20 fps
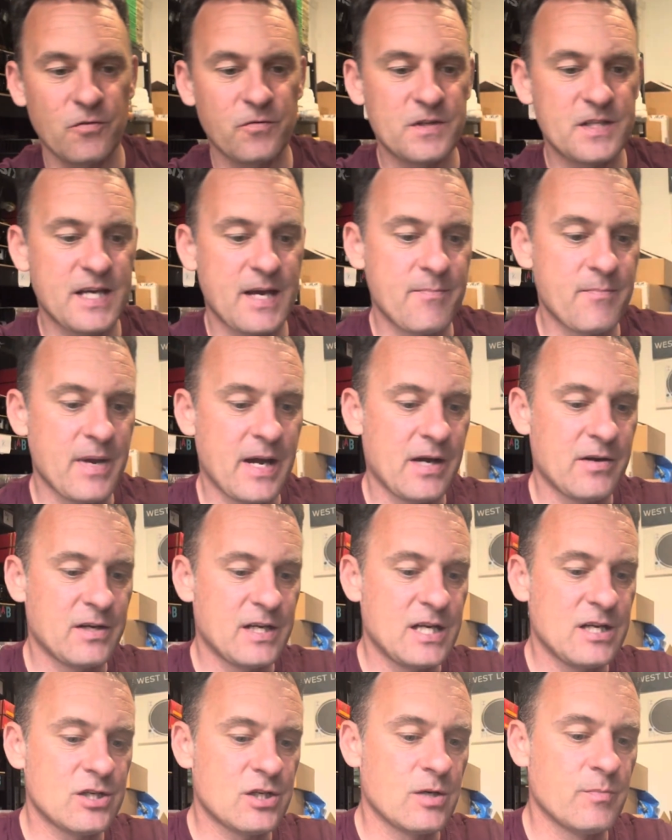for £10
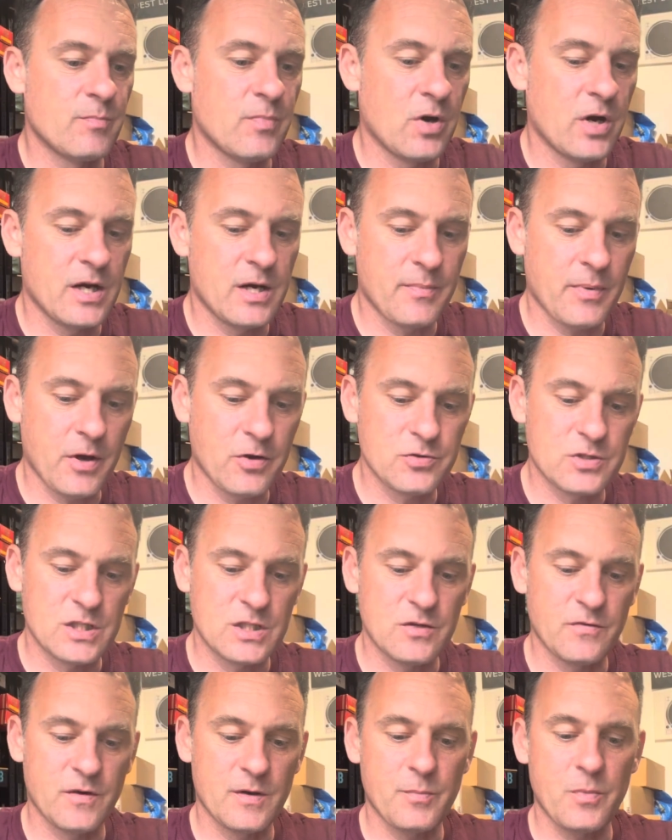each, combine the
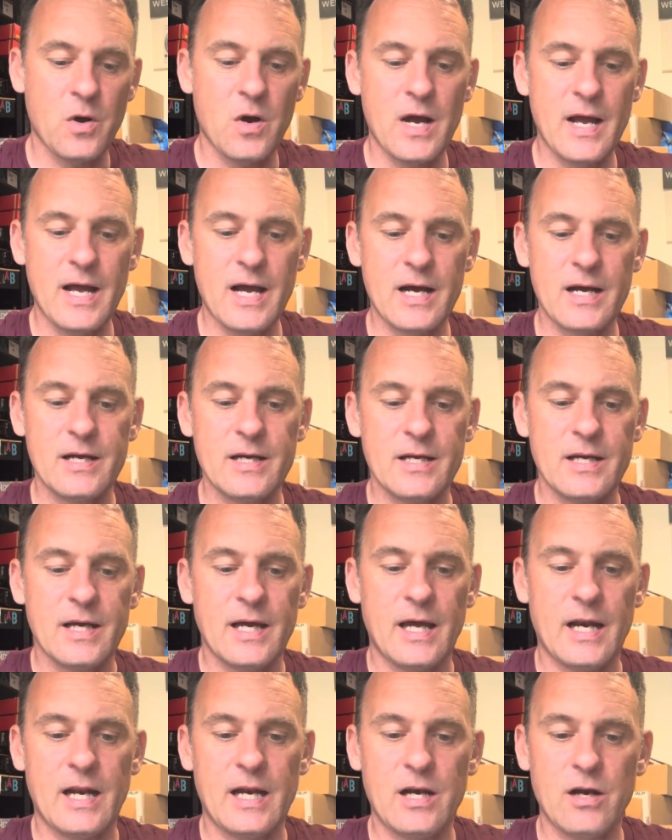postage for the buyer.
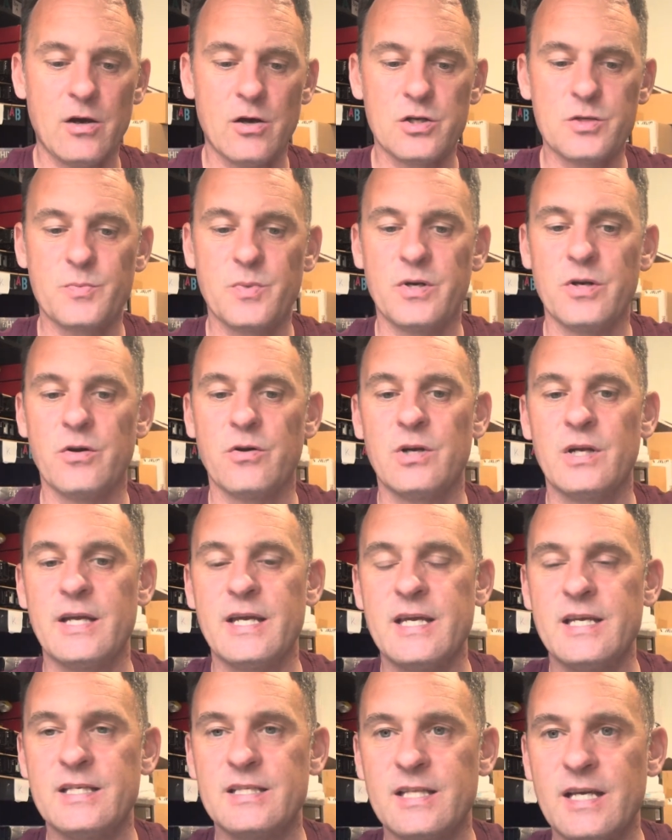And then last but not
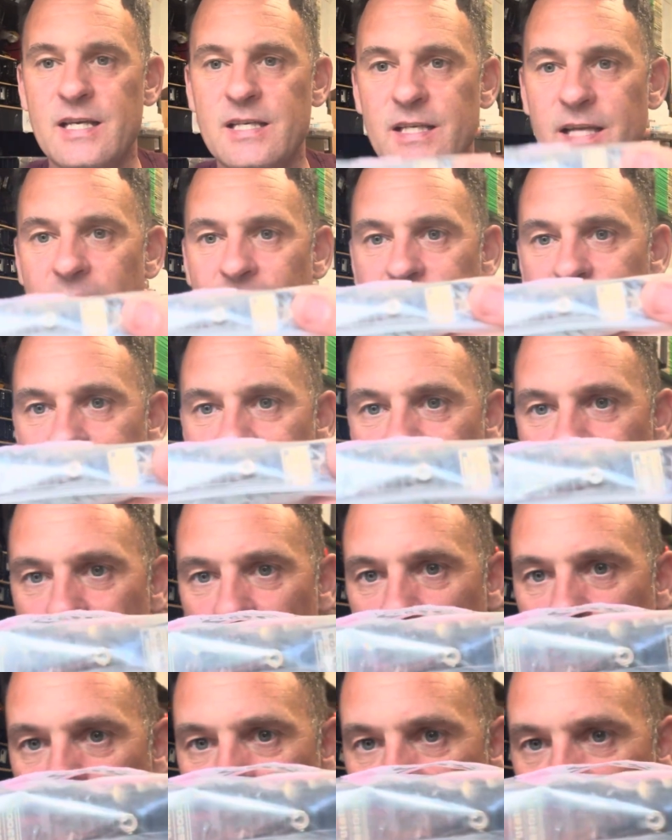least, these are going to
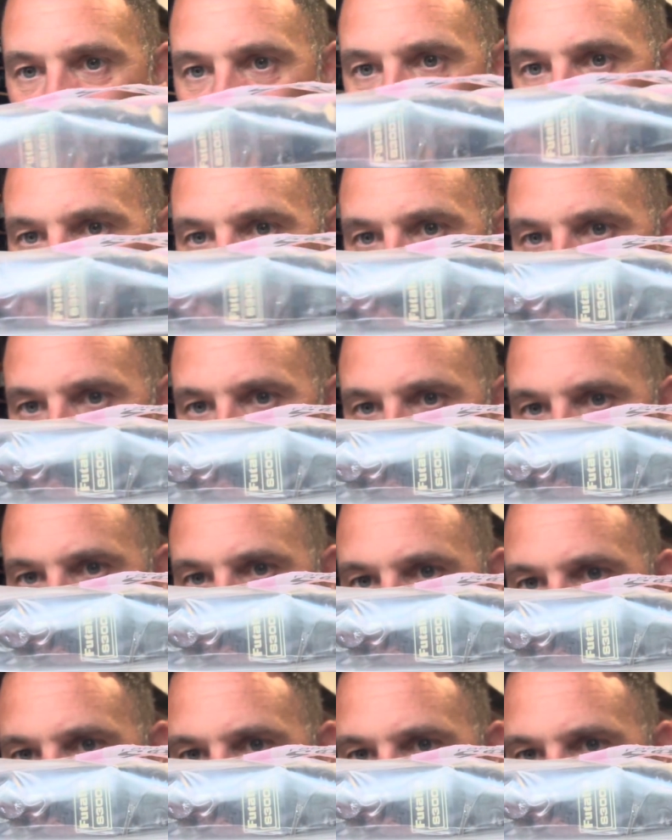Germany. They are some